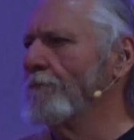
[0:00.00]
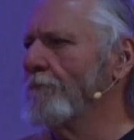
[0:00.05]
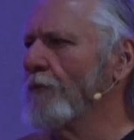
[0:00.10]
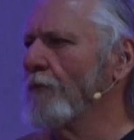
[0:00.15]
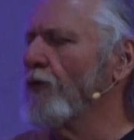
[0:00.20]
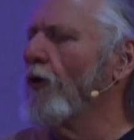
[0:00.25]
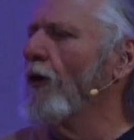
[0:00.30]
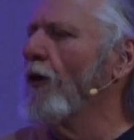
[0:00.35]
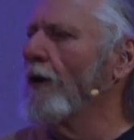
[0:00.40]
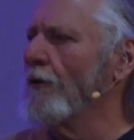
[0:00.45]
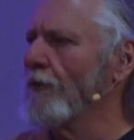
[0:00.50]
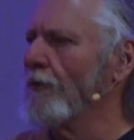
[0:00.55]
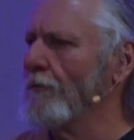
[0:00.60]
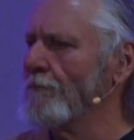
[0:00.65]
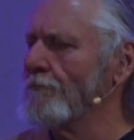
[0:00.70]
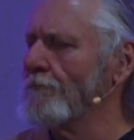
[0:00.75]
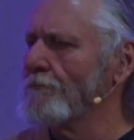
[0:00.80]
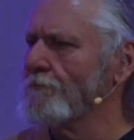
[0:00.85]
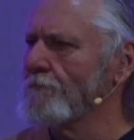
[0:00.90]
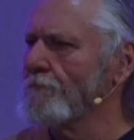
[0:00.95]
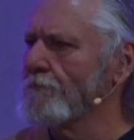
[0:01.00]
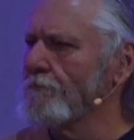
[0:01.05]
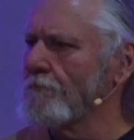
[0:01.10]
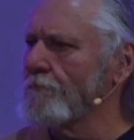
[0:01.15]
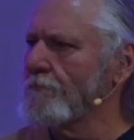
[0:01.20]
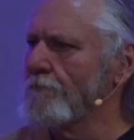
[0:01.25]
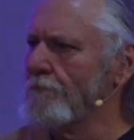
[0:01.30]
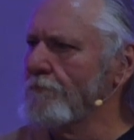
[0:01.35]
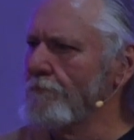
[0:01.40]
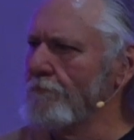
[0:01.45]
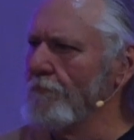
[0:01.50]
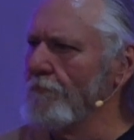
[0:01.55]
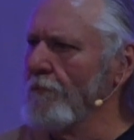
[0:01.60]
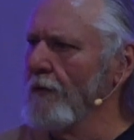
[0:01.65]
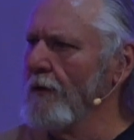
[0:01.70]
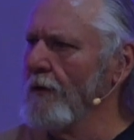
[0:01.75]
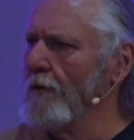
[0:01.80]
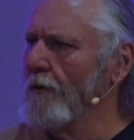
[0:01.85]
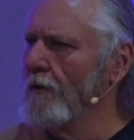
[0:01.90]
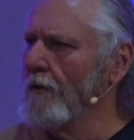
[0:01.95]
thought
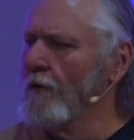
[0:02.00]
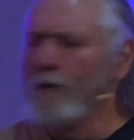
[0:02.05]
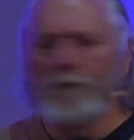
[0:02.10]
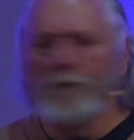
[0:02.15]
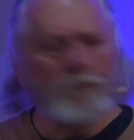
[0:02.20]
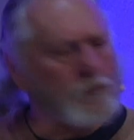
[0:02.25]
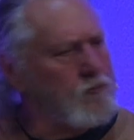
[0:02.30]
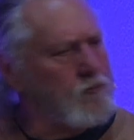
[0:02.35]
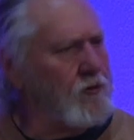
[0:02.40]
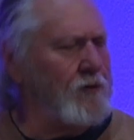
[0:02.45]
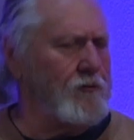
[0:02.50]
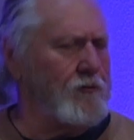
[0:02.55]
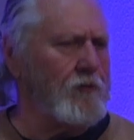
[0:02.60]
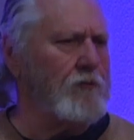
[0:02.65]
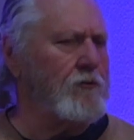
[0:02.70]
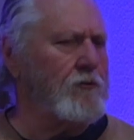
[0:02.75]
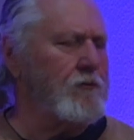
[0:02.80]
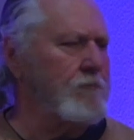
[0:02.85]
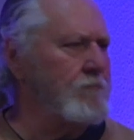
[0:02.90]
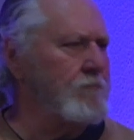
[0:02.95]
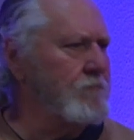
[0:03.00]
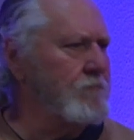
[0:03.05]
live for Jesus.